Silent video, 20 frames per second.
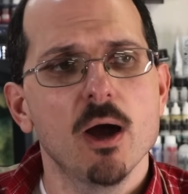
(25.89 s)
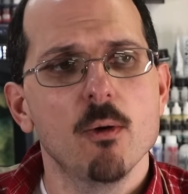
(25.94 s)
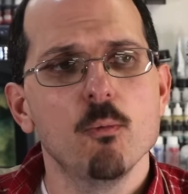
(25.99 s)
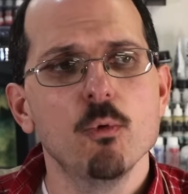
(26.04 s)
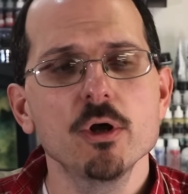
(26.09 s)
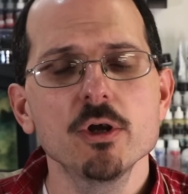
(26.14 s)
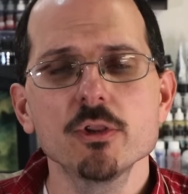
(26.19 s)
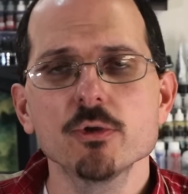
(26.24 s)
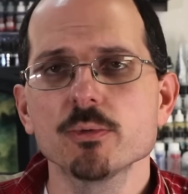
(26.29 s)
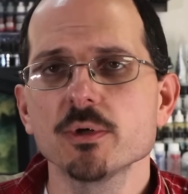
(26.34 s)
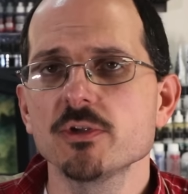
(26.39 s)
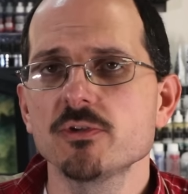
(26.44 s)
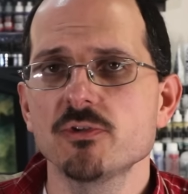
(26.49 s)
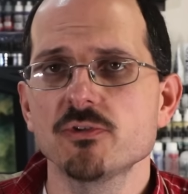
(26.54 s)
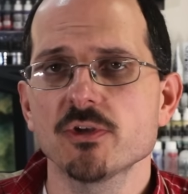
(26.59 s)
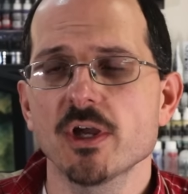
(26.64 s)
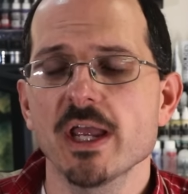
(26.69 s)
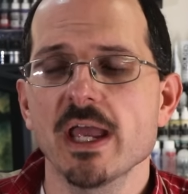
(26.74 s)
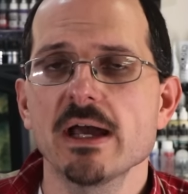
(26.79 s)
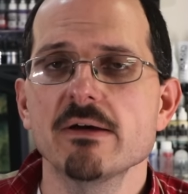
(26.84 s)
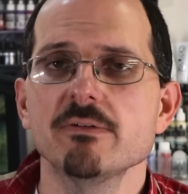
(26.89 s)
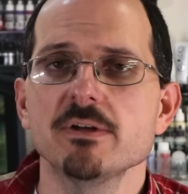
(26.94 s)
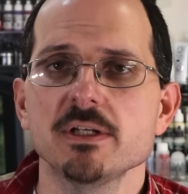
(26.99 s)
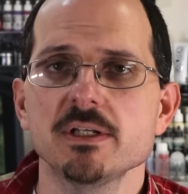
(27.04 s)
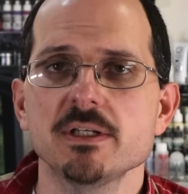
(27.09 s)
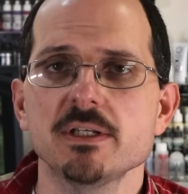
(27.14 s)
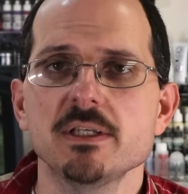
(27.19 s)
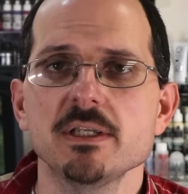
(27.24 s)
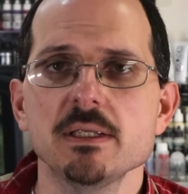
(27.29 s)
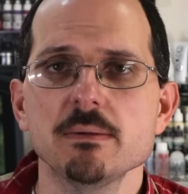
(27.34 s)
One of the reasons I
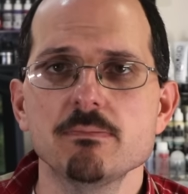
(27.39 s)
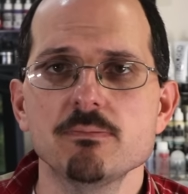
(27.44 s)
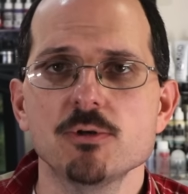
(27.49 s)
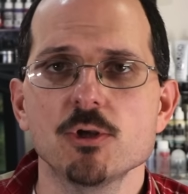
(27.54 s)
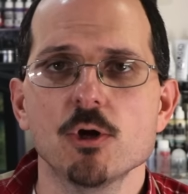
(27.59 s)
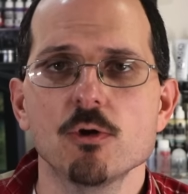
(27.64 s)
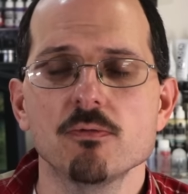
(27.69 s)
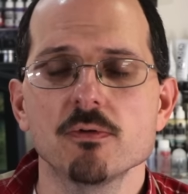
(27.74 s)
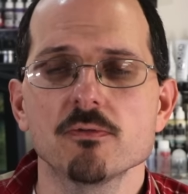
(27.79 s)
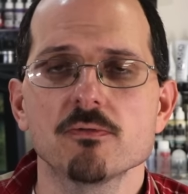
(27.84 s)
haven't deep dove